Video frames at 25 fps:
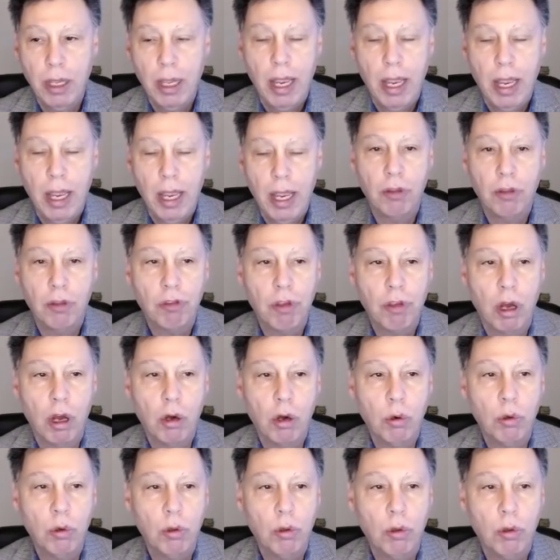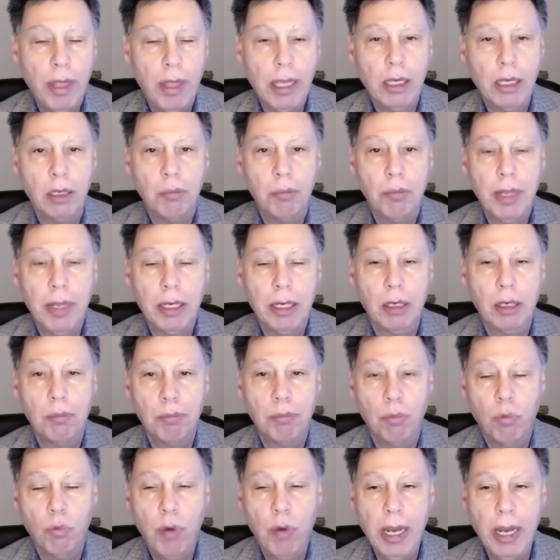And so they
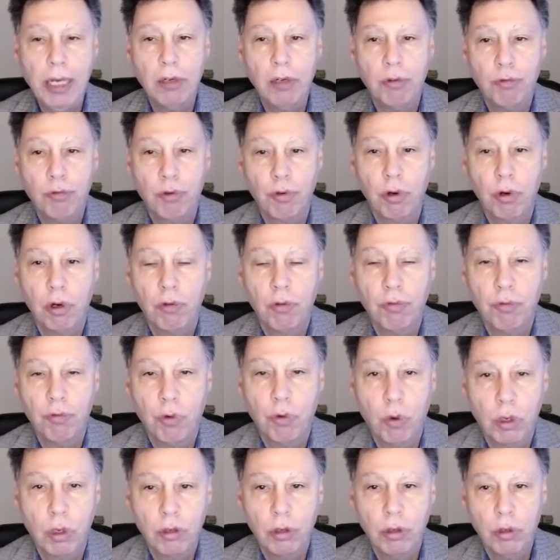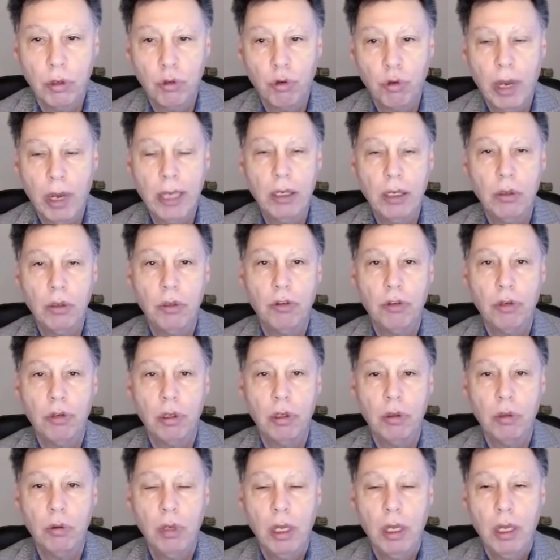could wait to try
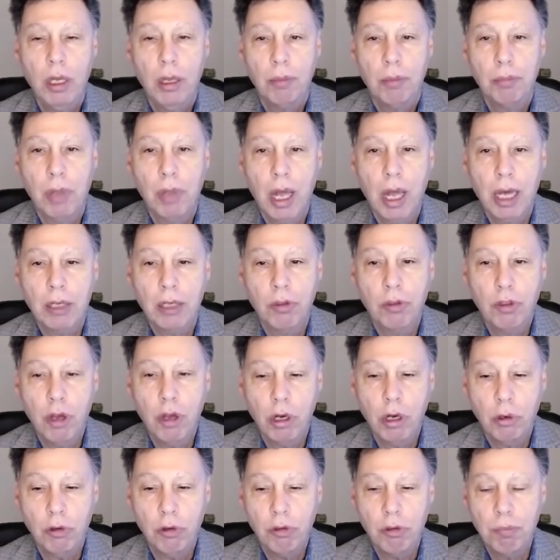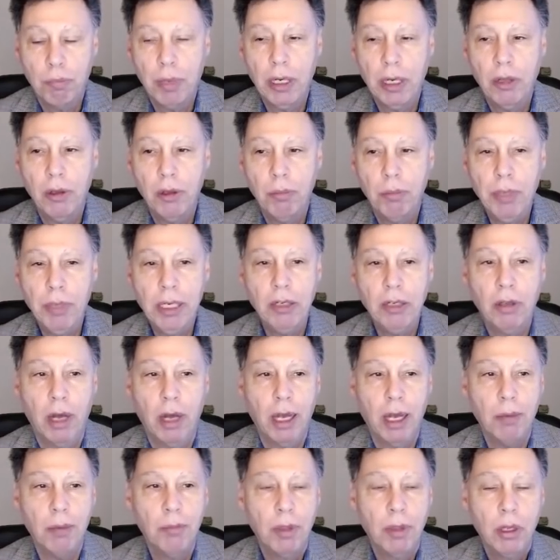to block those. But in the
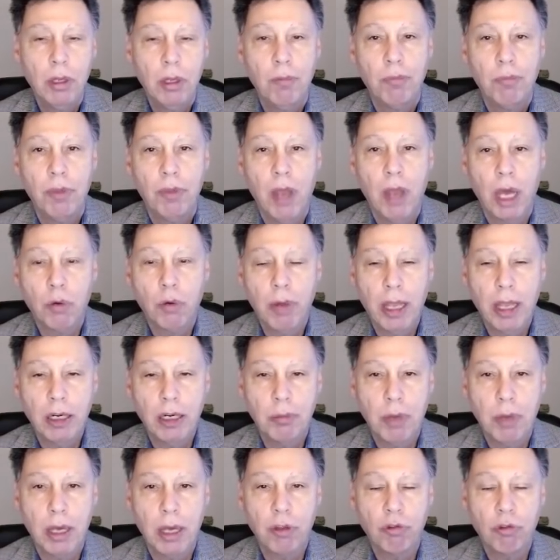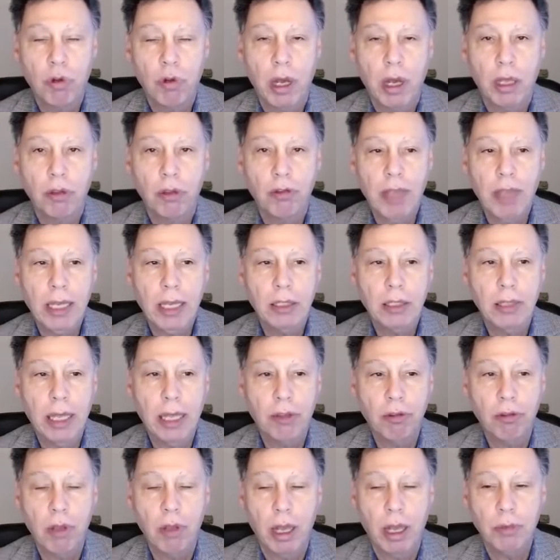meantime, non-randomized trials take
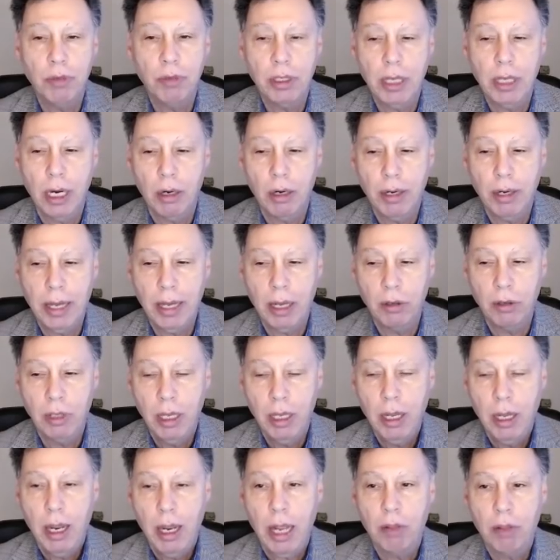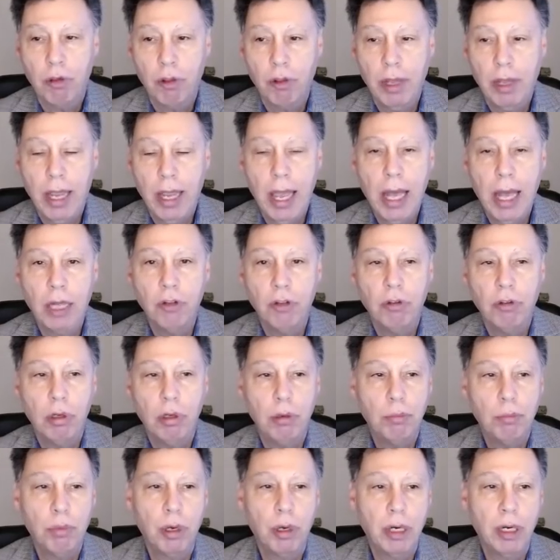less time to carry out, and so they had
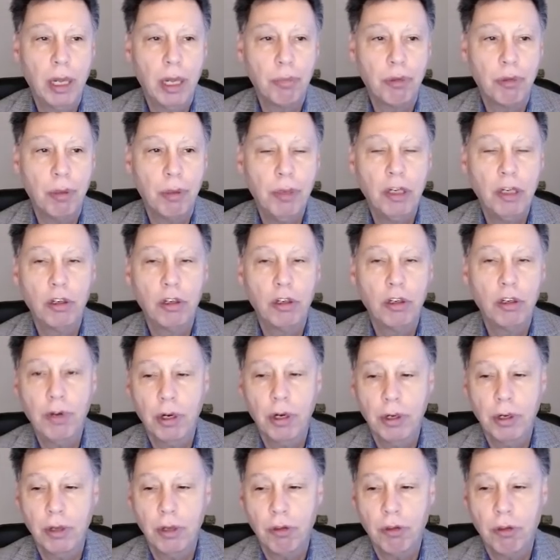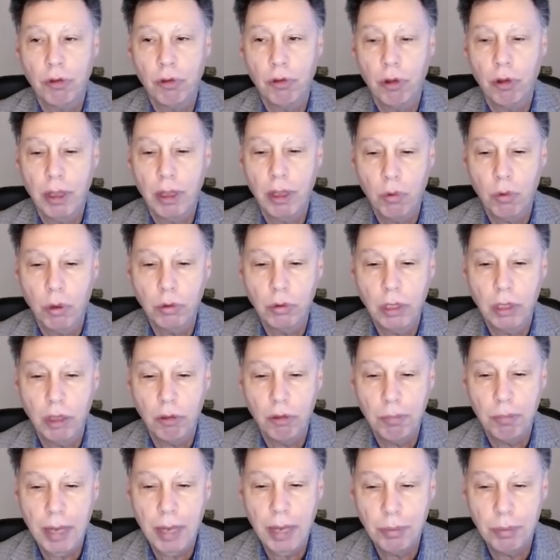to put up some interference, and so they wrote
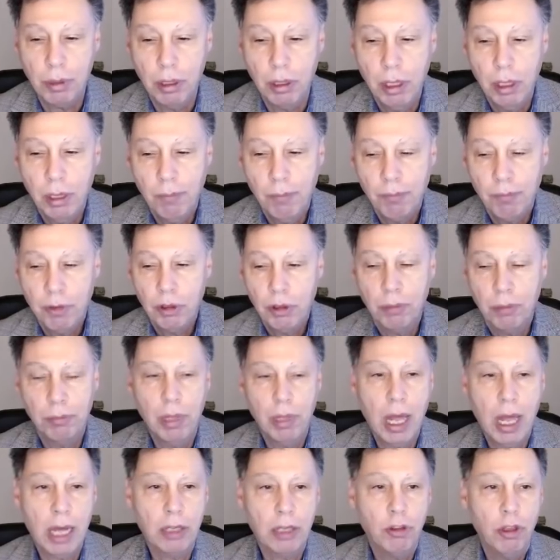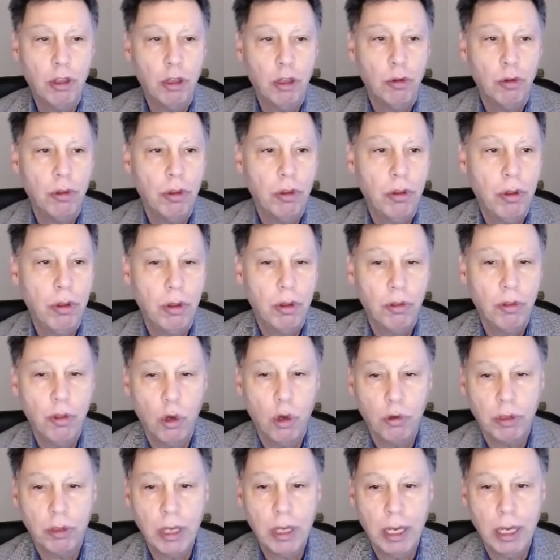this paper to block
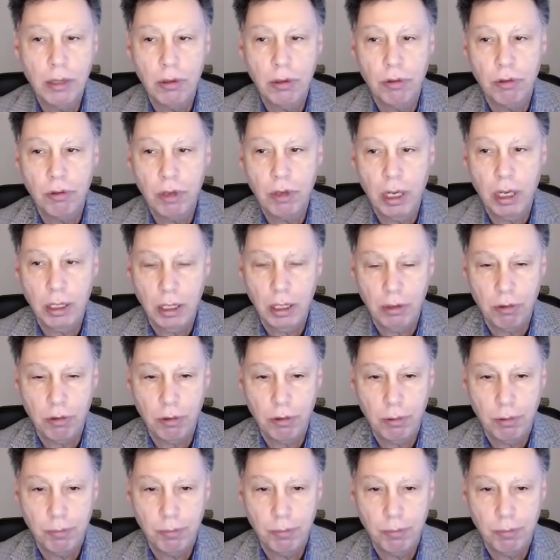those kinds of studies.